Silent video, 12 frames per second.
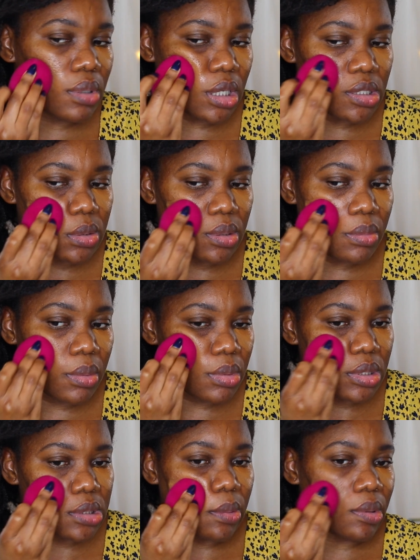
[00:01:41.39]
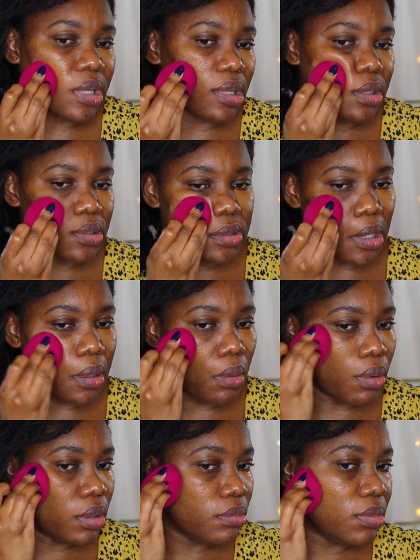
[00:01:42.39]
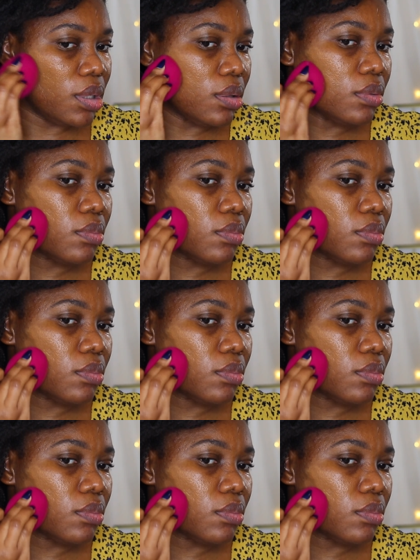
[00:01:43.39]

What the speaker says: I just want to be able to see what that looks like on me.